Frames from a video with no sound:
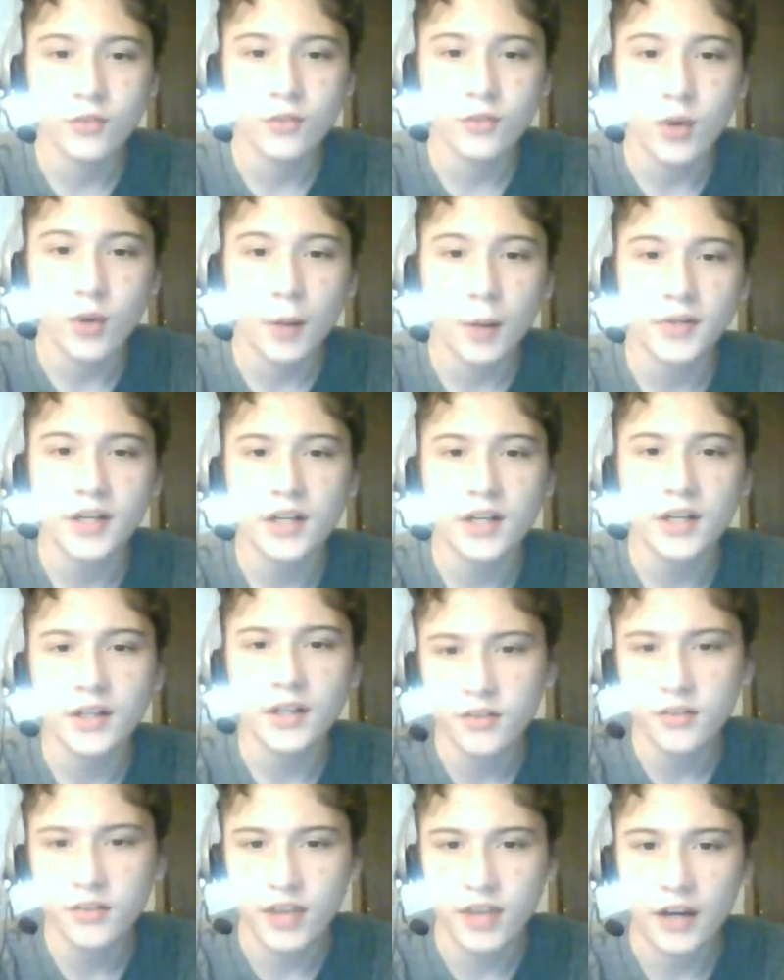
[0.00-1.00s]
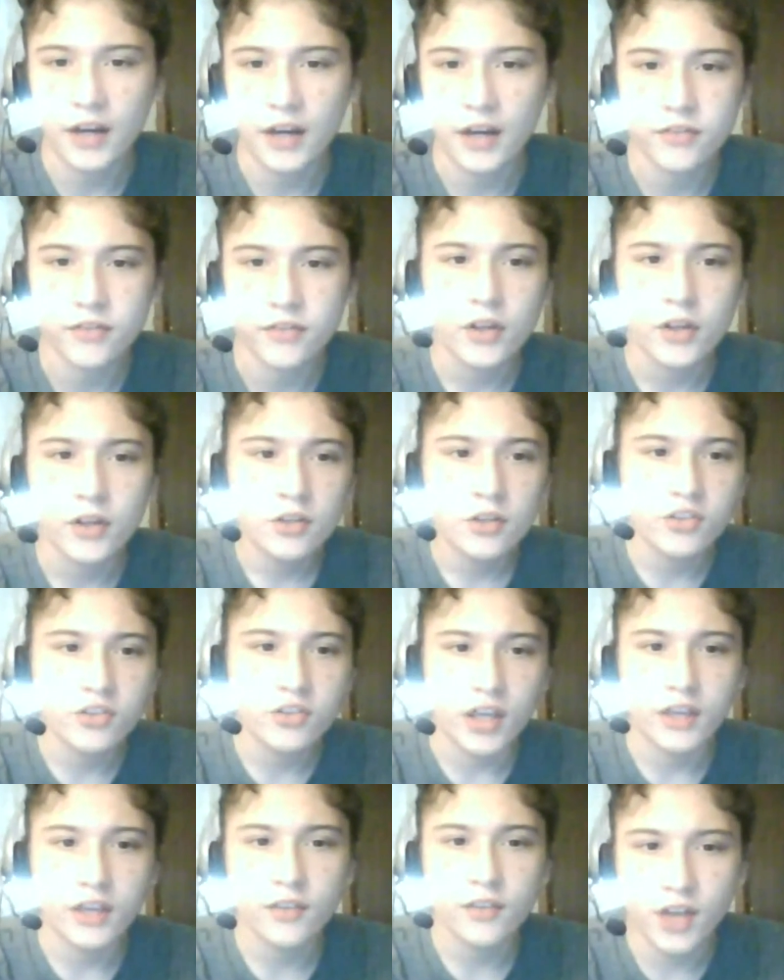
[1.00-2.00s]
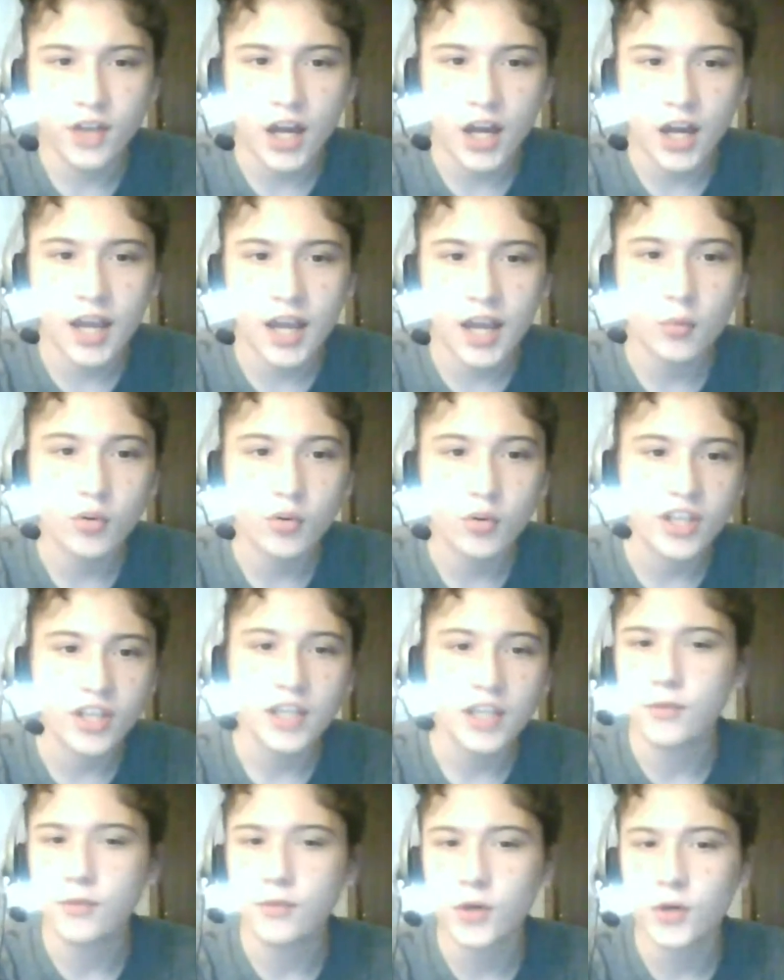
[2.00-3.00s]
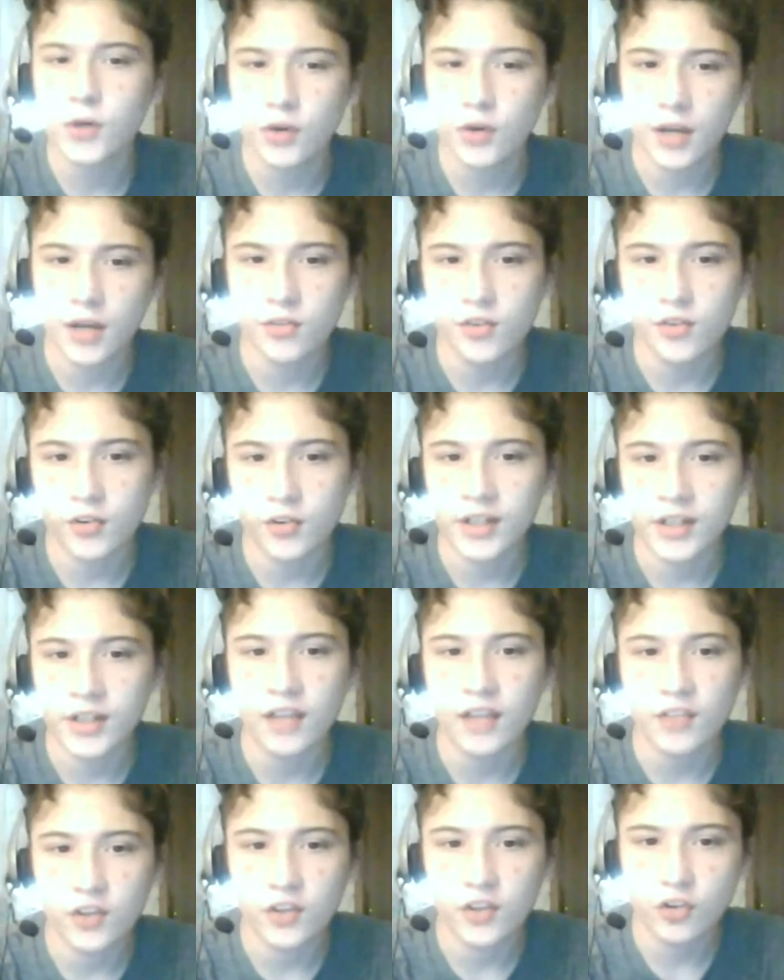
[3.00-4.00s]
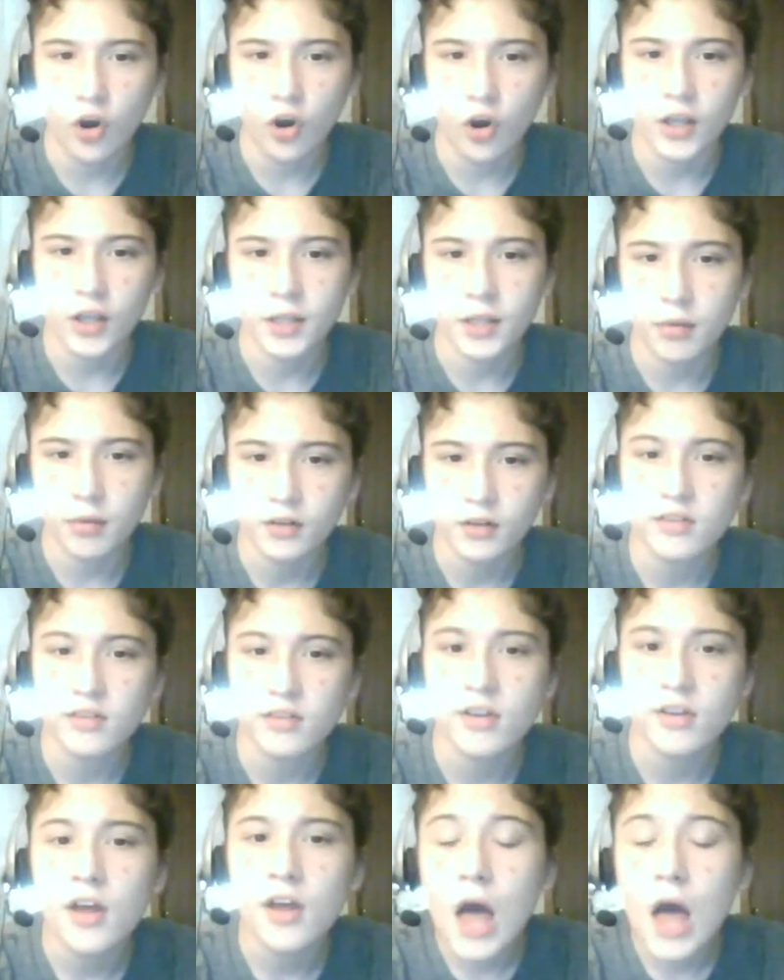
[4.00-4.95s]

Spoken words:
updating his status, checking the time, or taking photographs during the talky parts.